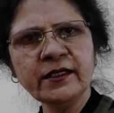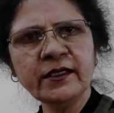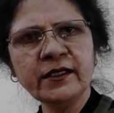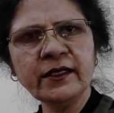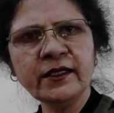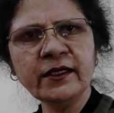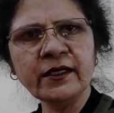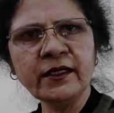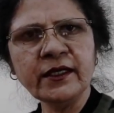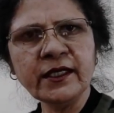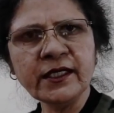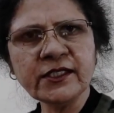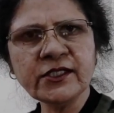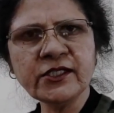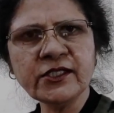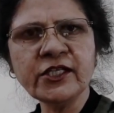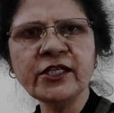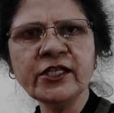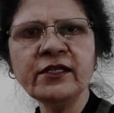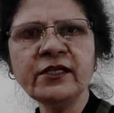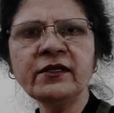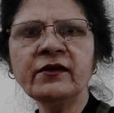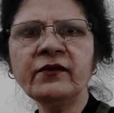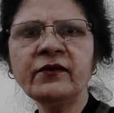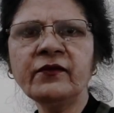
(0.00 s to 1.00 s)
in
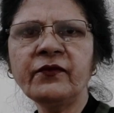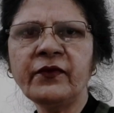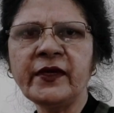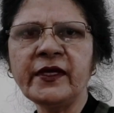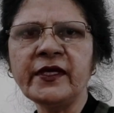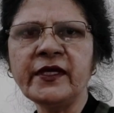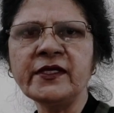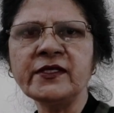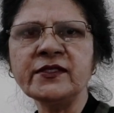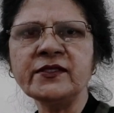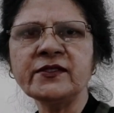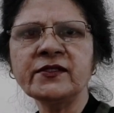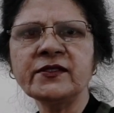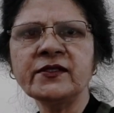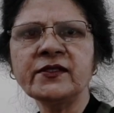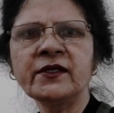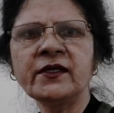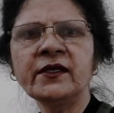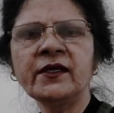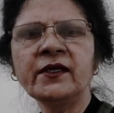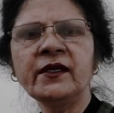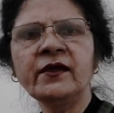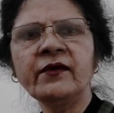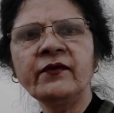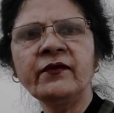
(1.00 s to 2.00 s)
gushing
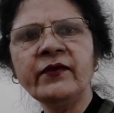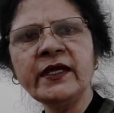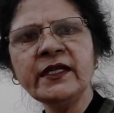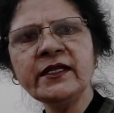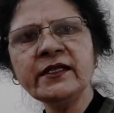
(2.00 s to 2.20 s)
phase.